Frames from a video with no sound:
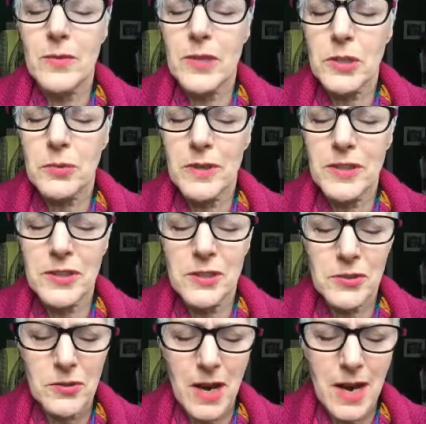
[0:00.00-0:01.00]
which we
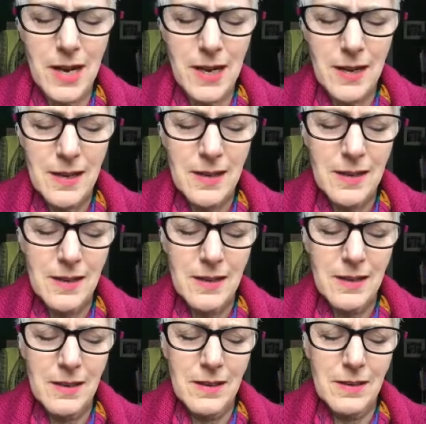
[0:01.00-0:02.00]
stray
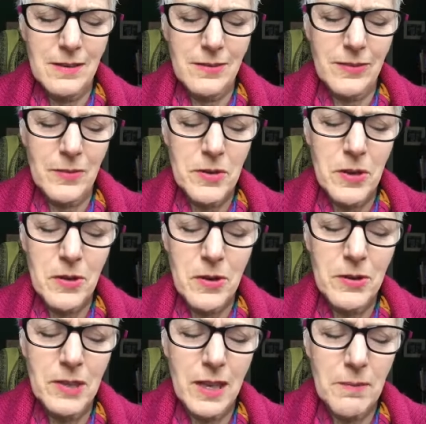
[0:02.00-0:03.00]
from your
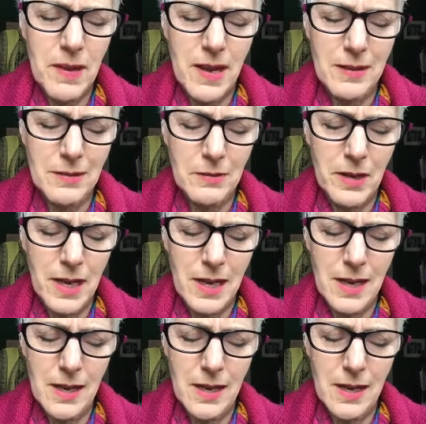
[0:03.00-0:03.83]
holy pathway.